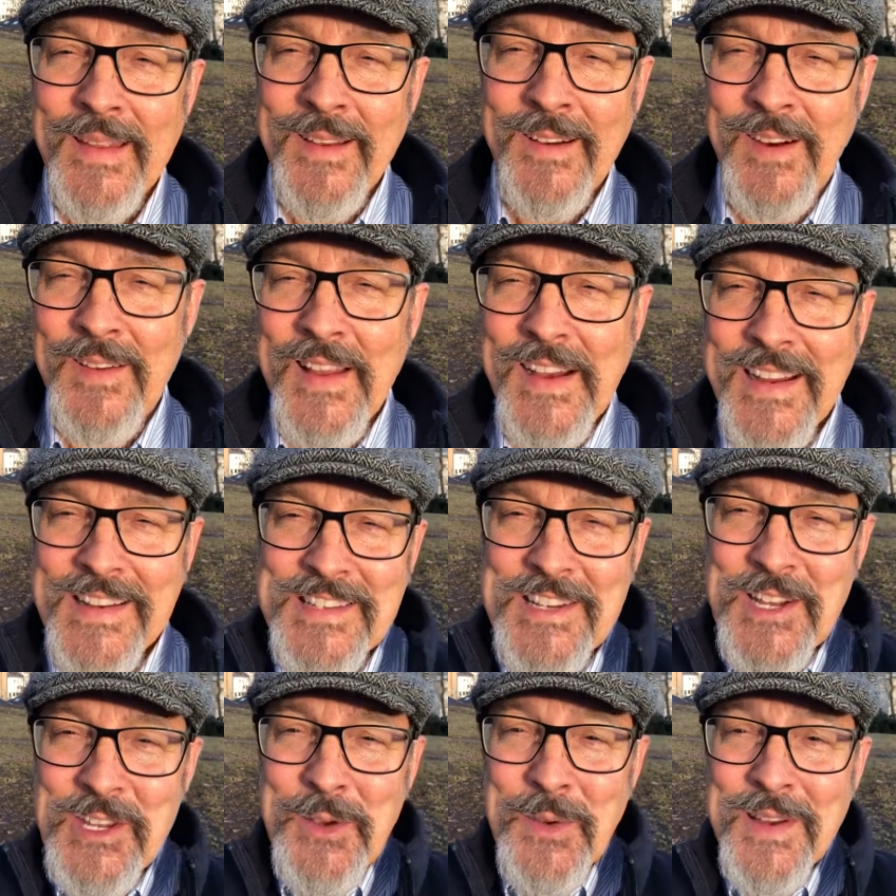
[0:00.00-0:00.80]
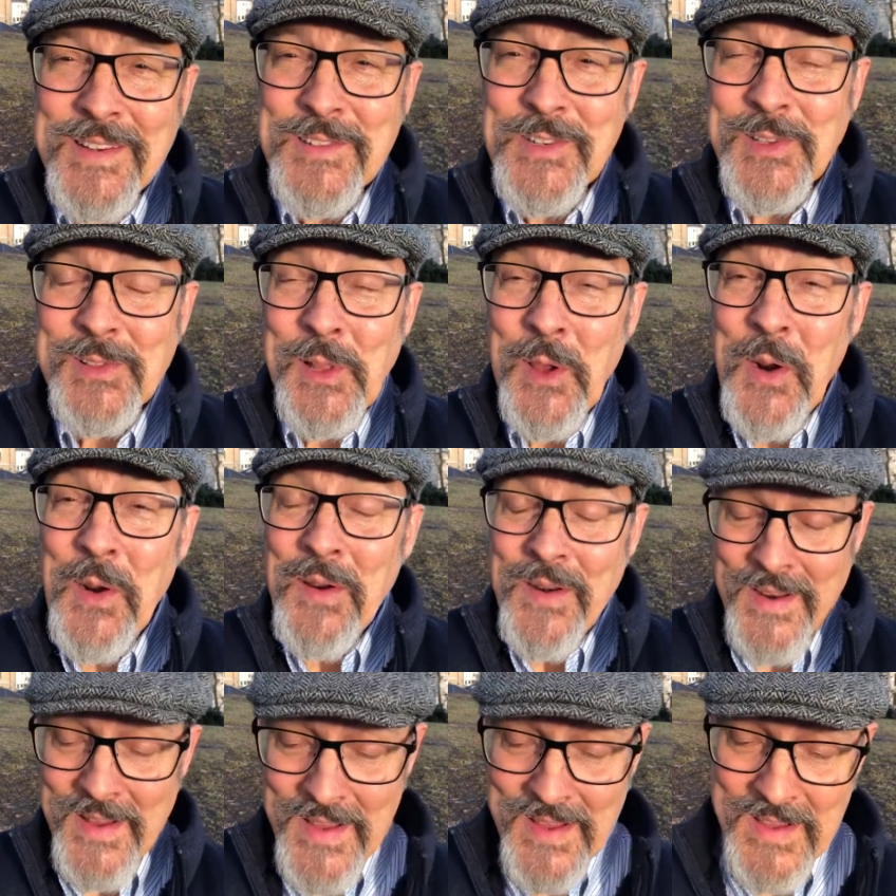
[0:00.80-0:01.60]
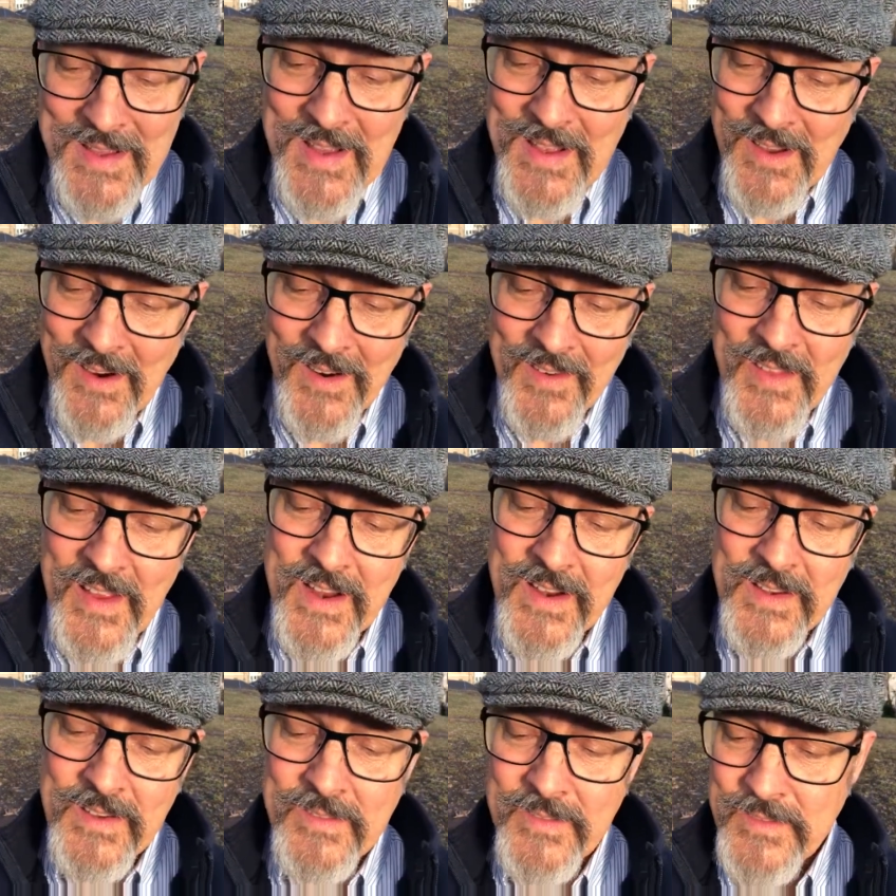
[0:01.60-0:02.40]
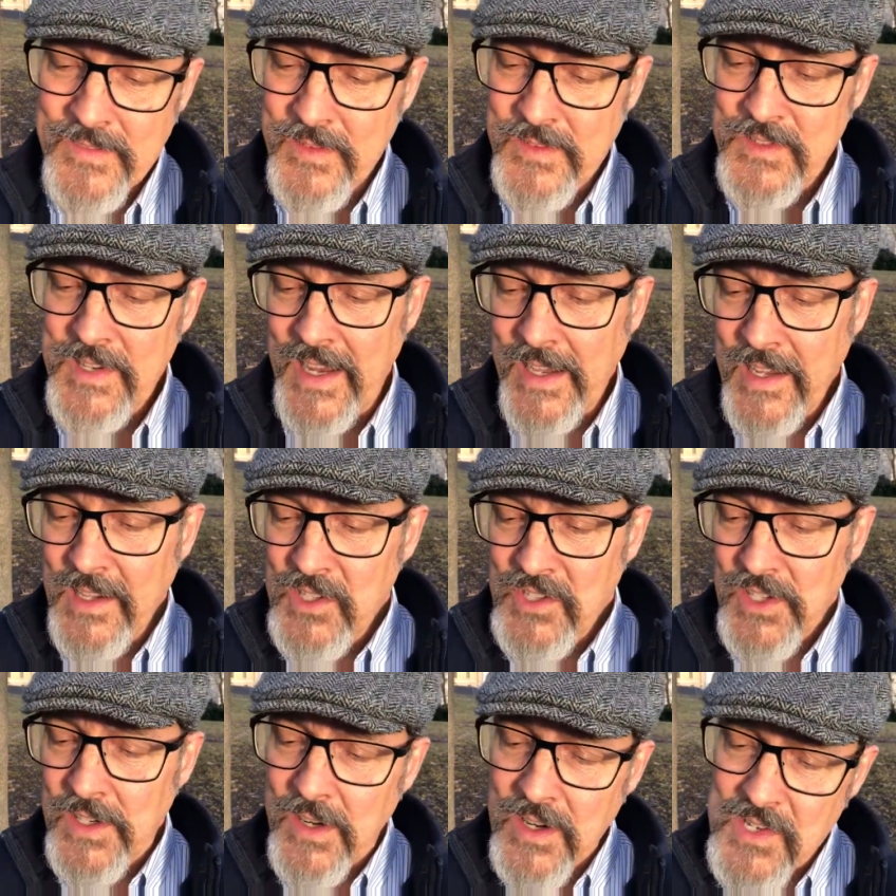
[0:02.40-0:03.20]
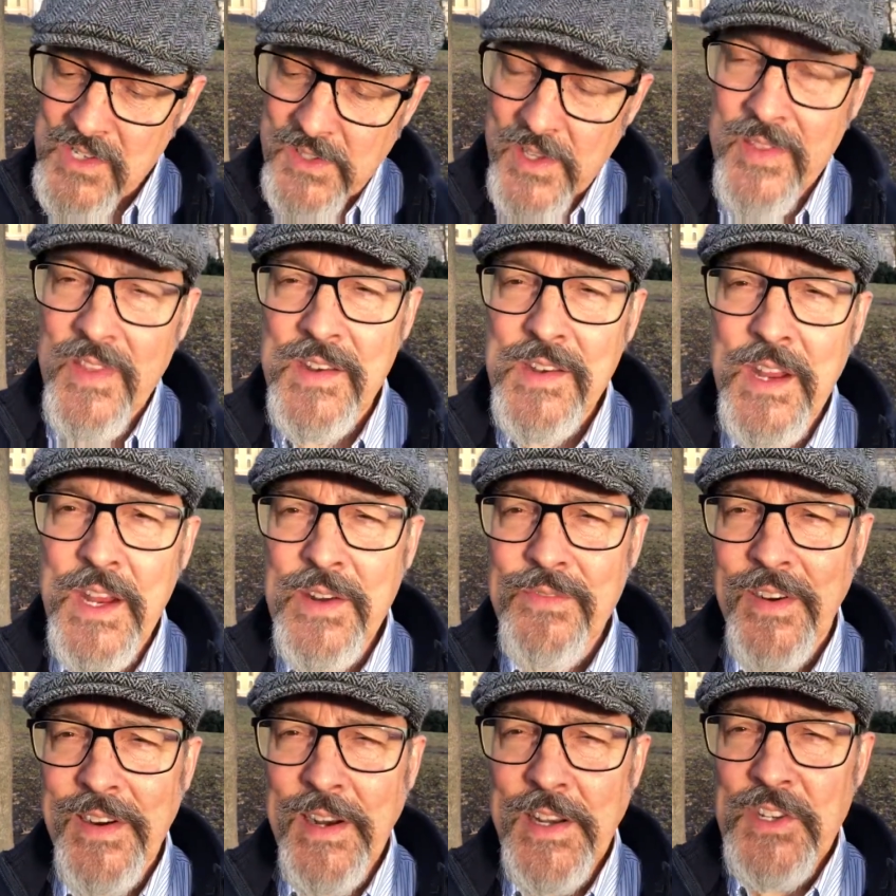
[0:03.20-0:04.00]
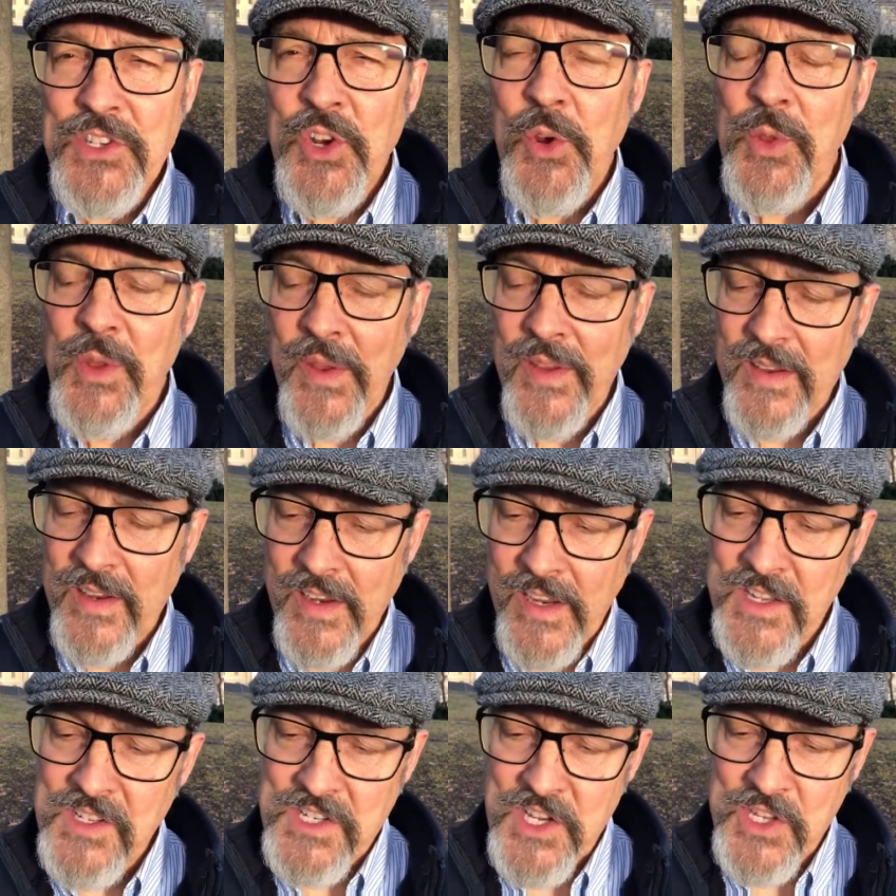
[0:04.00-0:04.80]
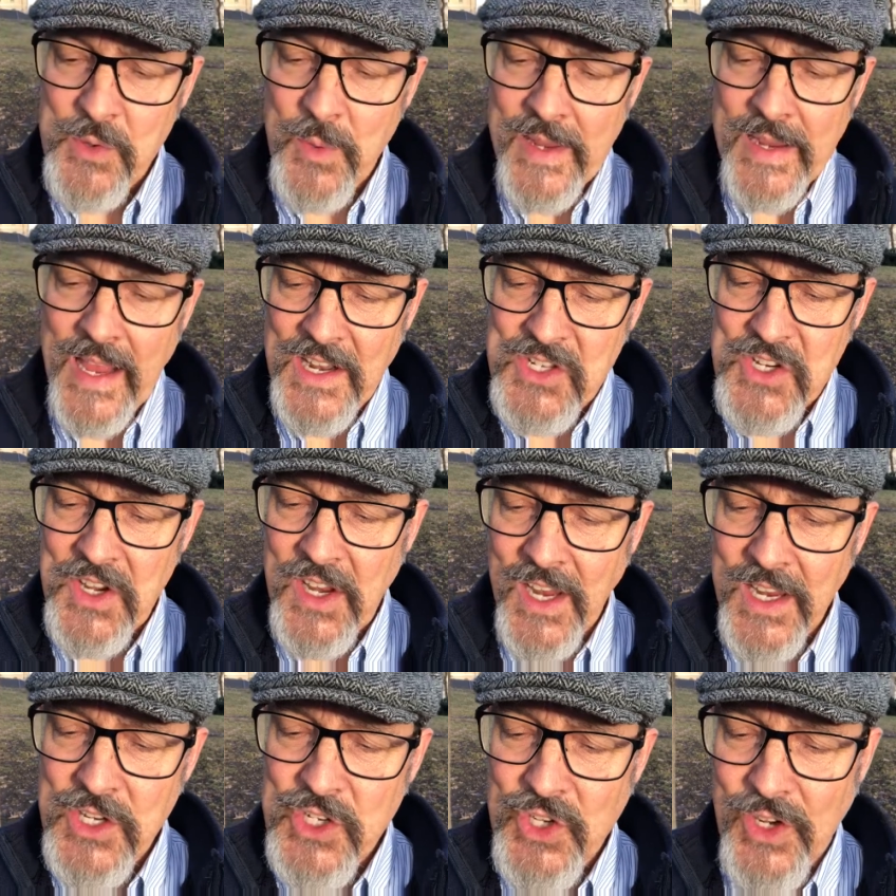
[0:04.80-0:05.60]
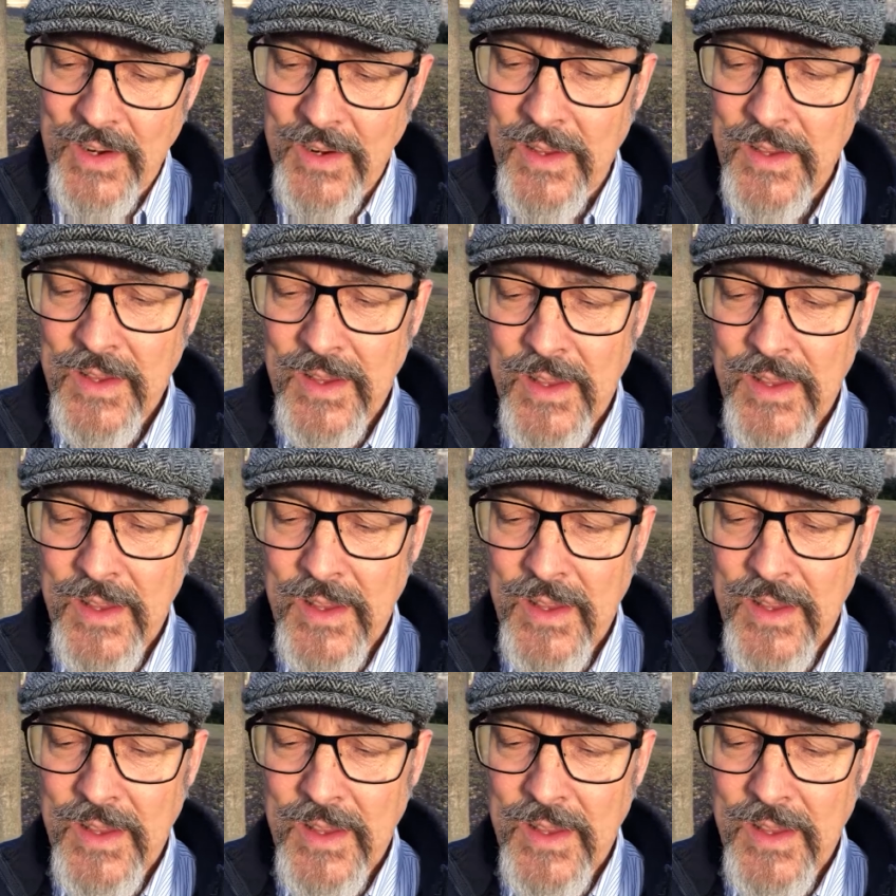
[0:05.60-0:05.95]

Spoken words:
Are they continuing to learn? Are they taking seriously the need for continuing education?